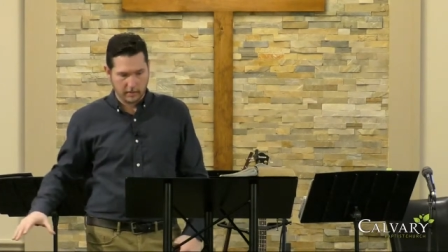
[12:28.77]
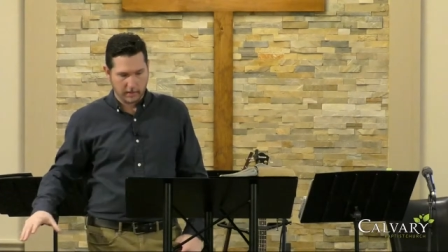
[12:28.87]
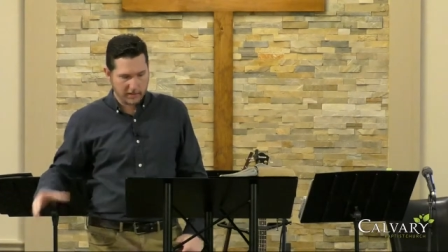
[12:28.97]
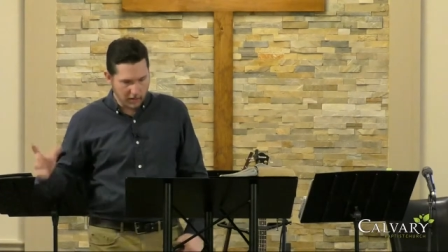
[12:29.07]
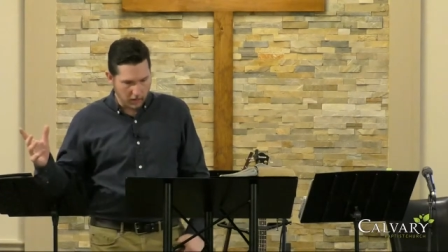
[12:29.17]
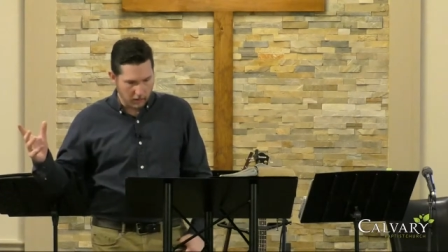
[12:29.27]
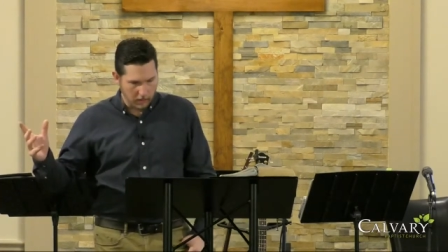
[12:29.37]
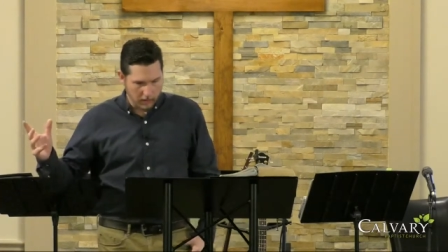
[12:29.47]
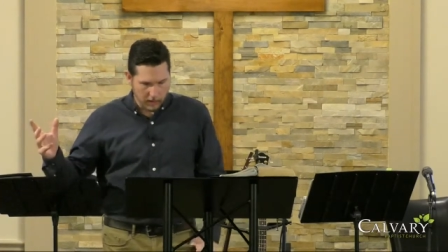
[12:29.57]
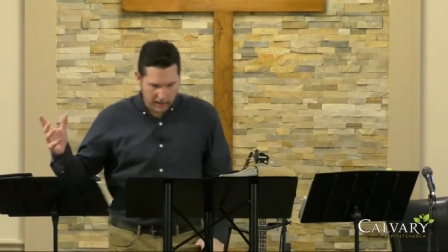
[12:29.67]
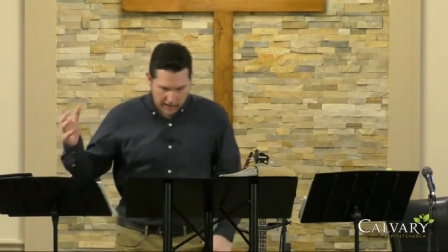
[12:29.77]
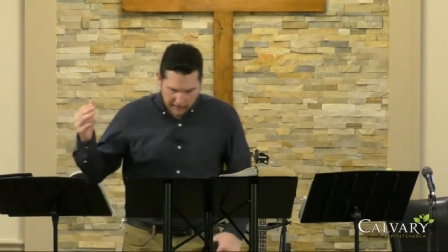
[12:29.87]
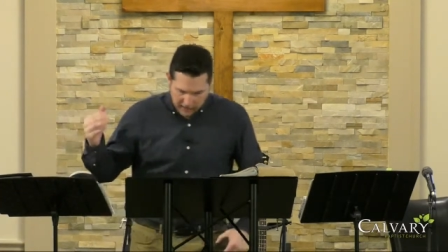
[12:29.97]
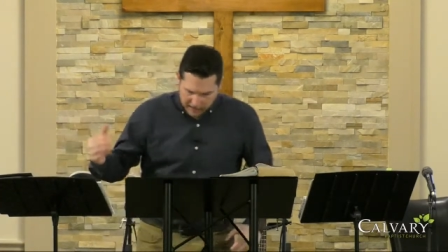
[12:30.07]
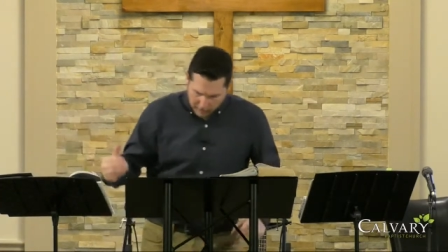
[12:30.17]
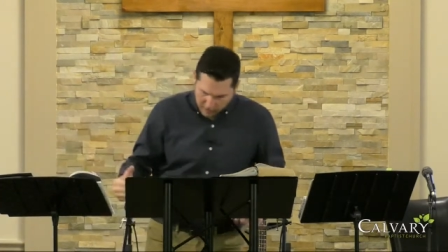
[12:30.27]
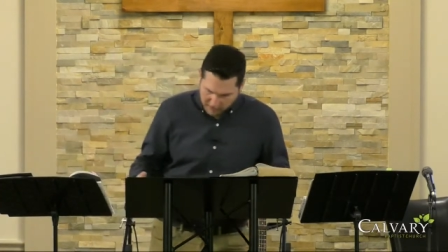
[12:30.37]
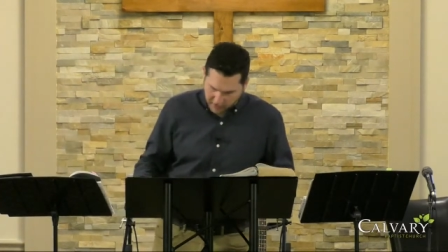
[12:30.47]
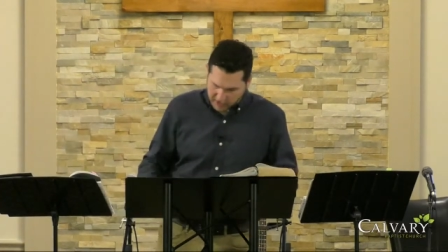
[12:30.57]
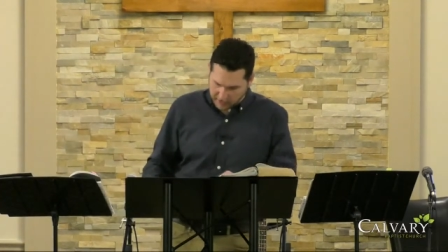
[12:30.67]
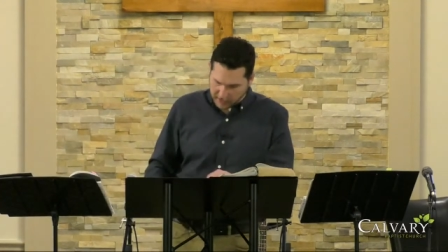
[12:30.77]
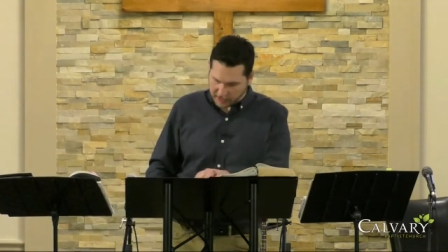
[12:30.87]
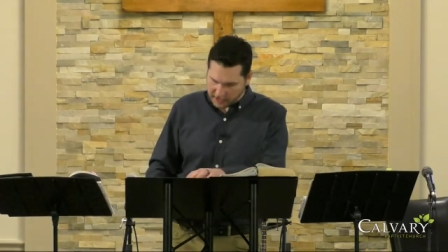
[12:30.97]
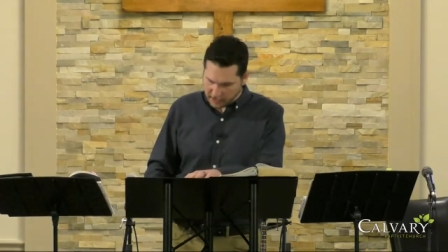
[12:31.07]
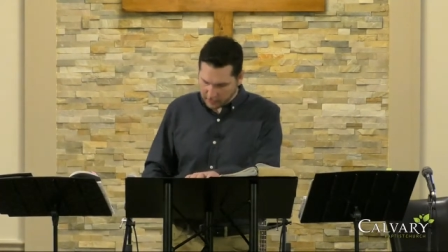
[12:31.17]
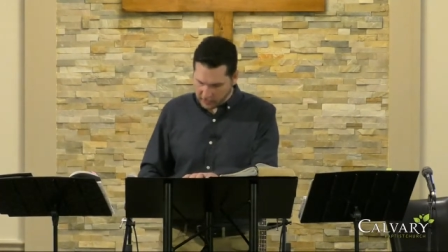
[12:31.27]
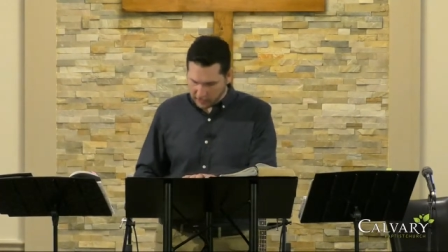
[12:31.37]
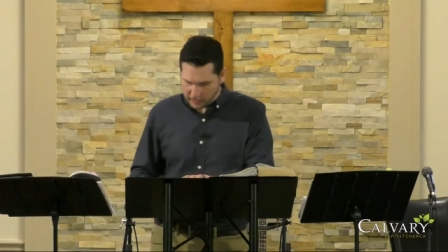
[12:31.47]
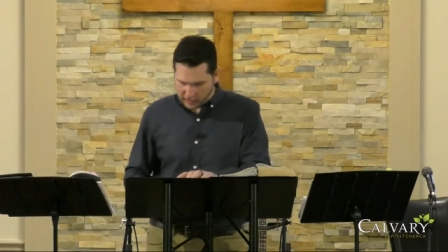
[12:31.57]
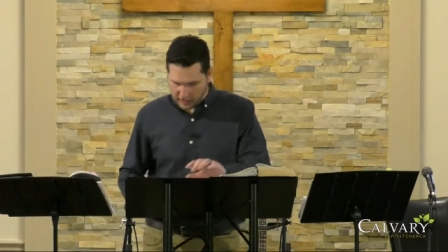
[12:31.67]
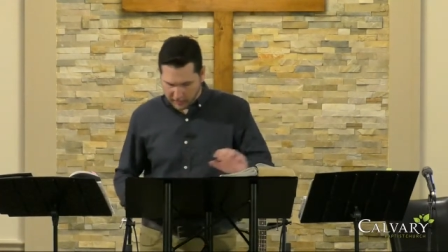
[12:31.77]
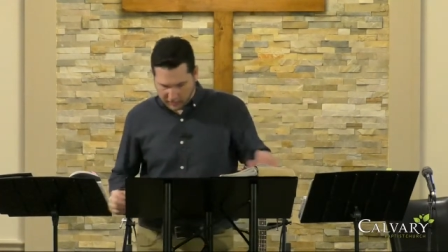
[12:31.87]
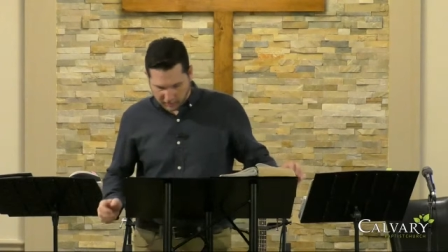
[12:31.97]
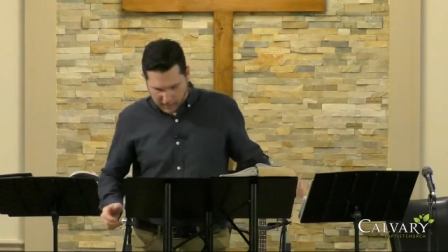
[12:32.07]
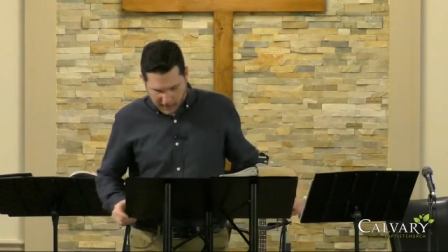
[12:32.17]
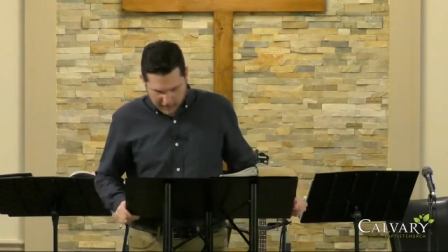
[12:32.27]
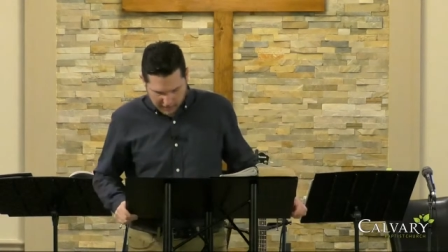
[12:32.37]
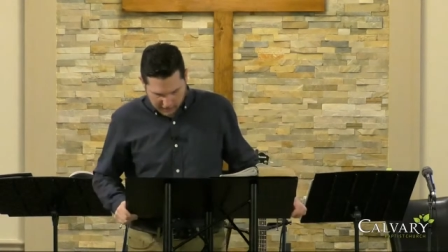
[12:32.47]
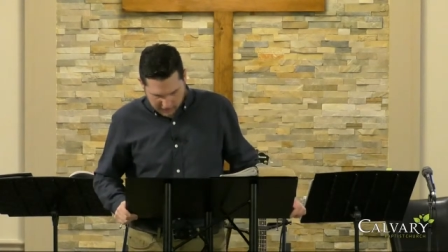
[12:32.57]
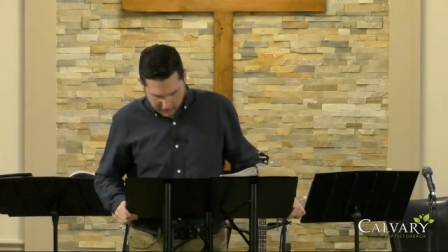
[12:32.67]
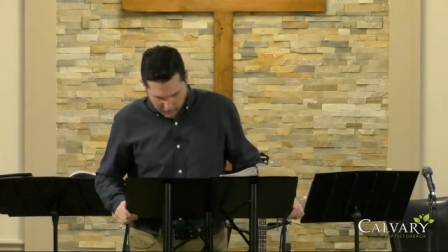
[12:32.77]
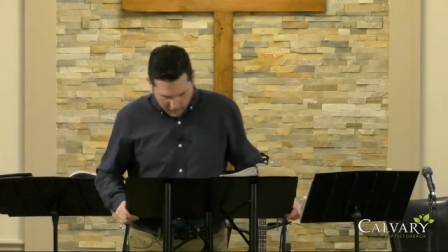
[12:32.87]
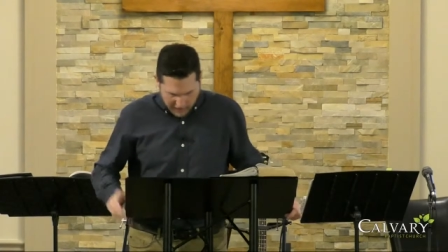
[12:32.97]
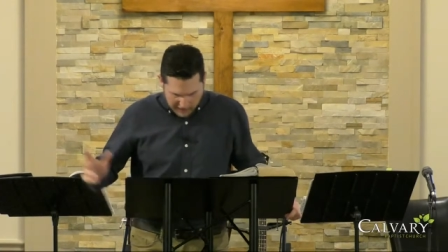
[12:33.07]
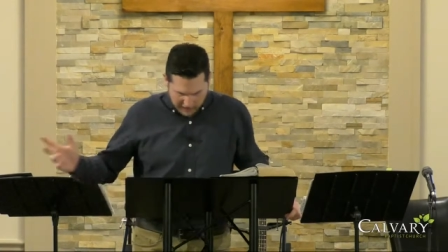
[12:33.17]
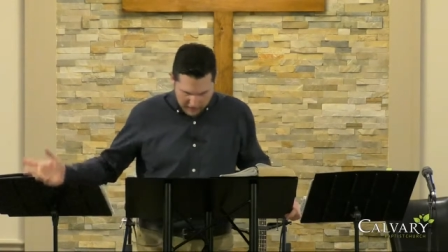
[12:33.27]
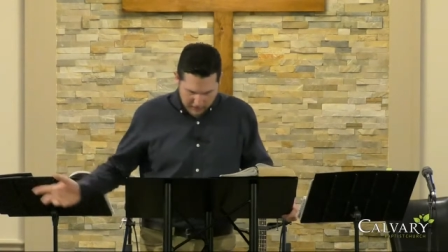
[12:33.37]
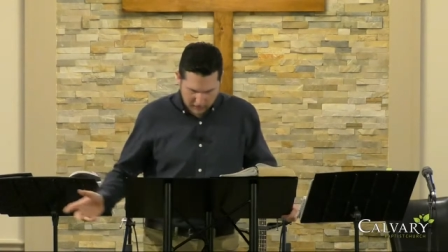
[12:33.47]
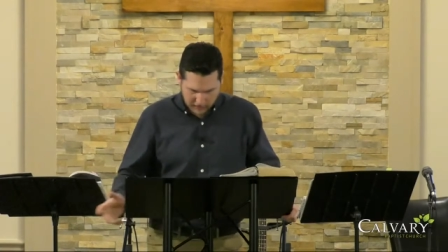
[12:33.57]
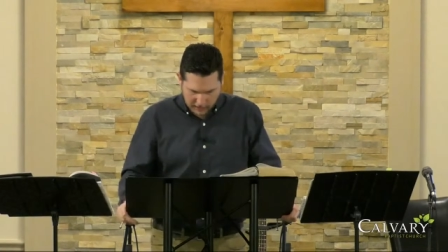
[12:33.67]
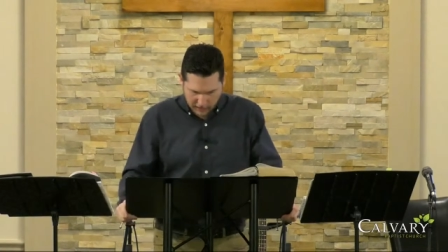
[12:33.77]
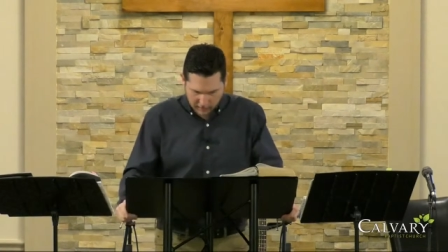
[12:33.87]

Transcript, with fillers: And so, he gives us some responsibilities. We're going to look at them under three headings. We might get to two today.